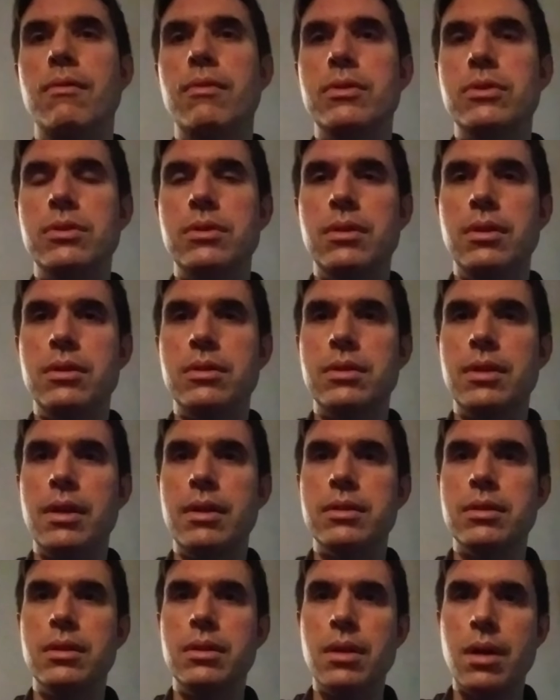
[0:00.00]
If they
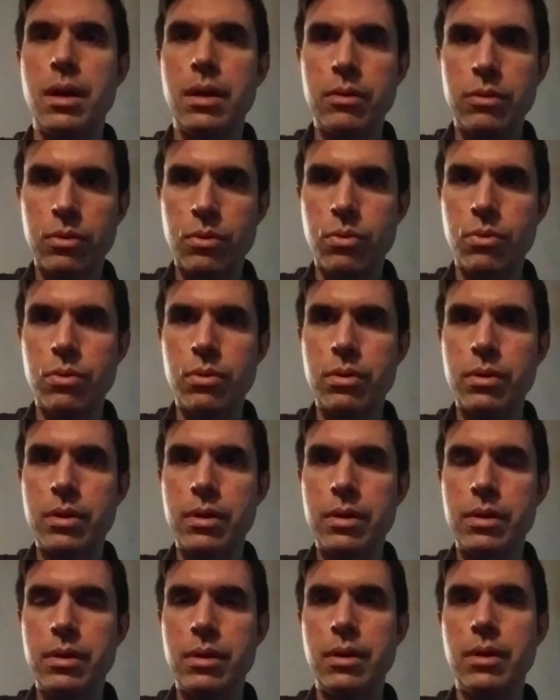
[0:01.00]
say it's a 9th
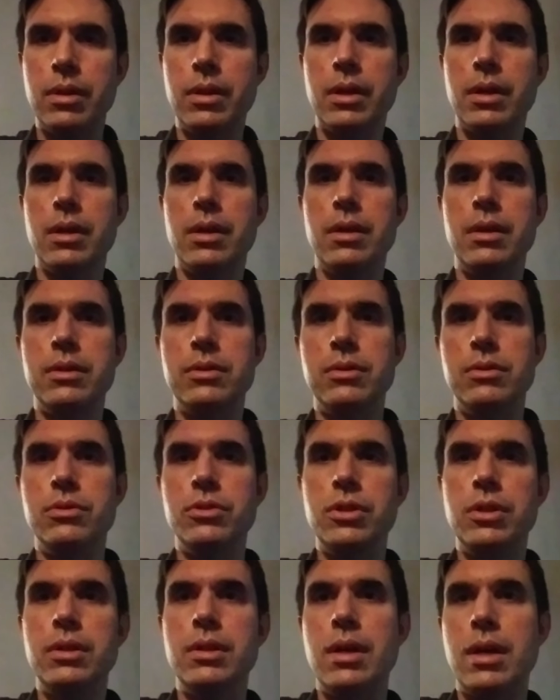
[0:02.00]
chord, it's a
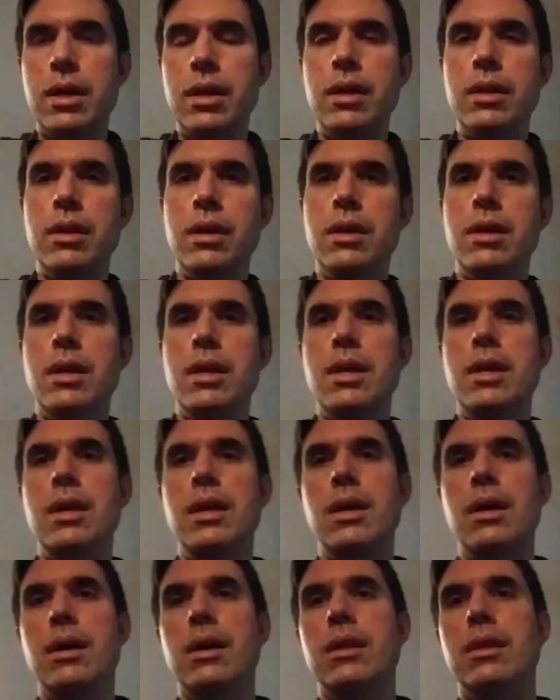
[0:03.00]
G9,
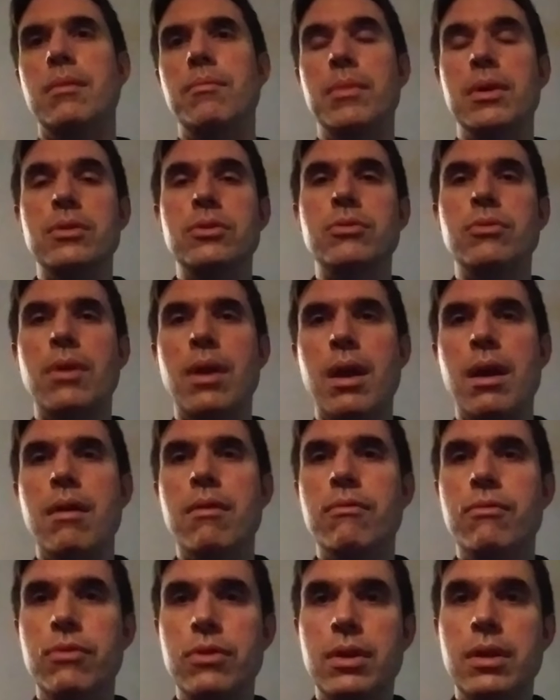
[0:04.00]
that means you
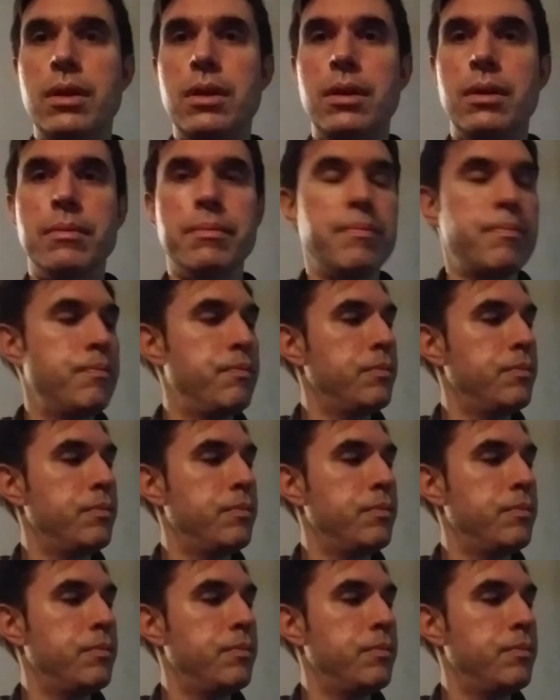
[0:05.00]
have the